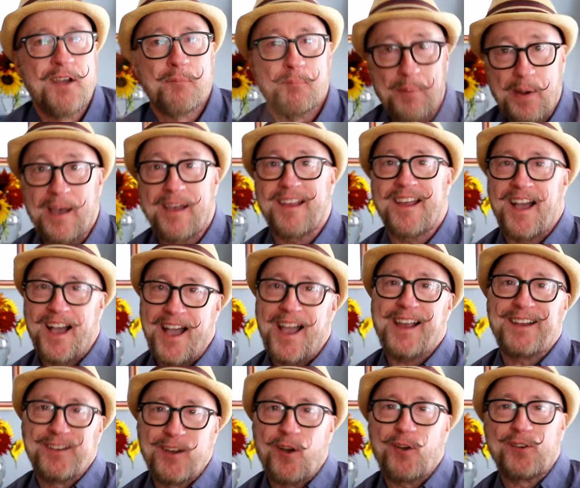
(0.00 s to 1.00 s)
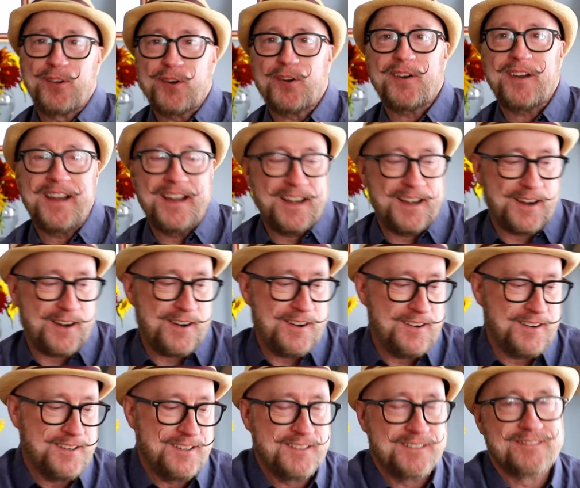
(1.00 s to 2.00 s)
But I know you're
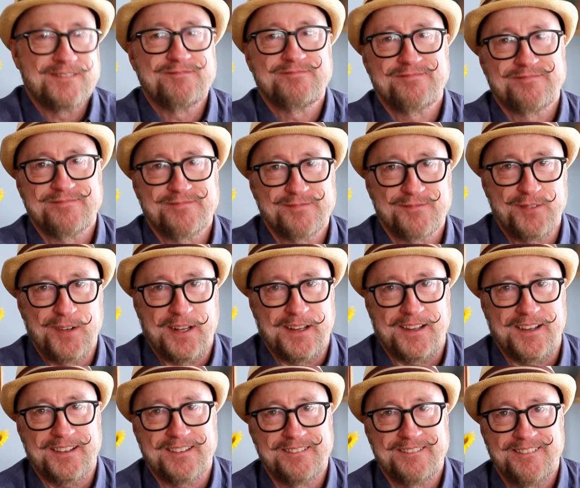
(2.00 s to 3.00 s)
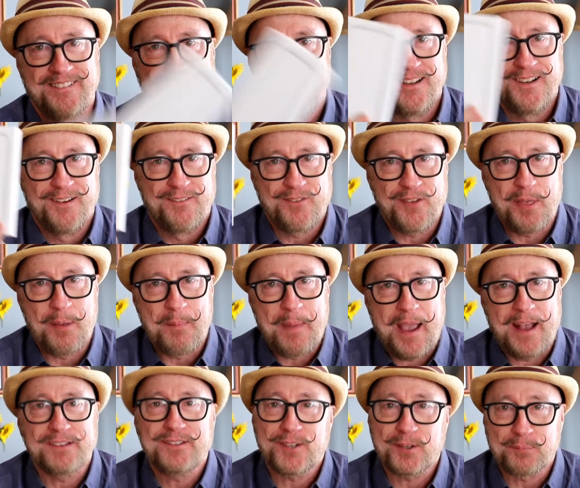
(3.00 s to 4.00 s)
here, really, for the
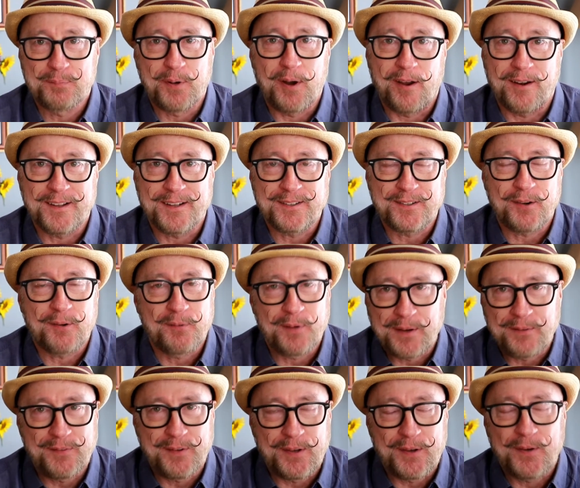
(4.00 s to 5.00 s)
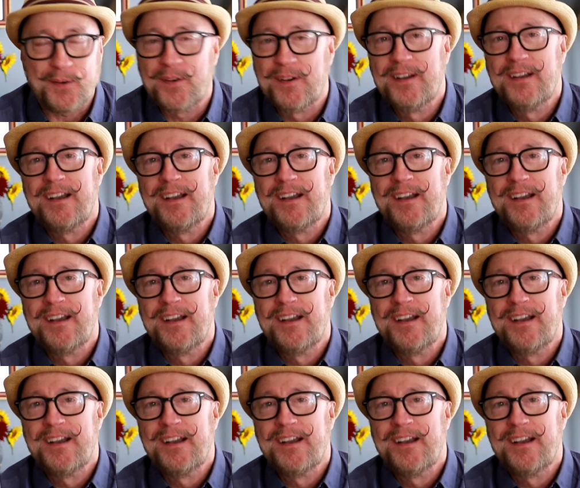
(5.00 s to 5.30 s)
magic product review.